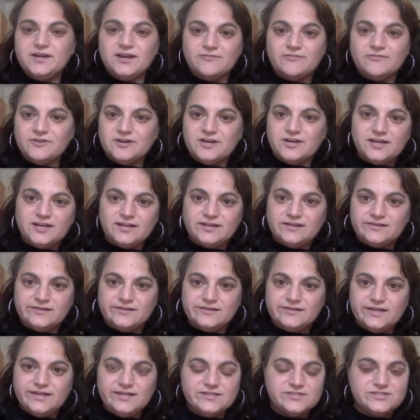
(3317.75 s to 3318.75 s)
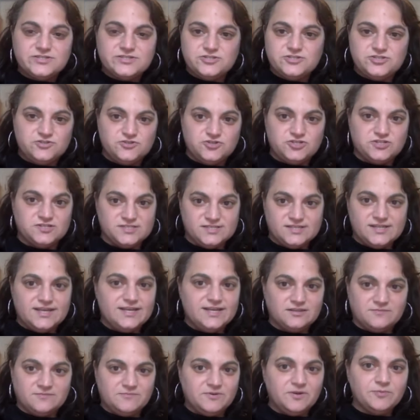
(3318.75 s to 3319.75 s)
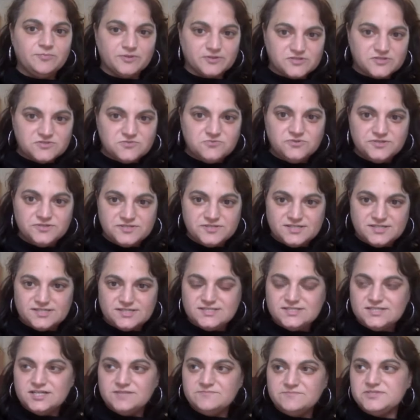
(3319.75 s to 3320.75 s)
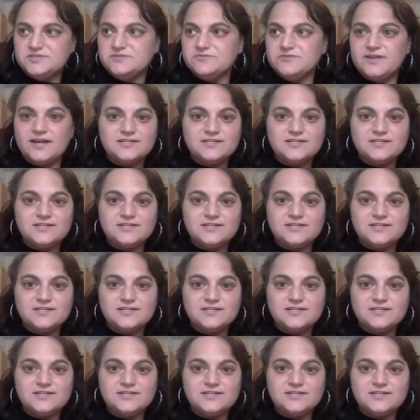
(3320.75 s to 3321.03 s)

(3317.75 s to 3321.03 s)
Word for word: governing institutions like the public school system so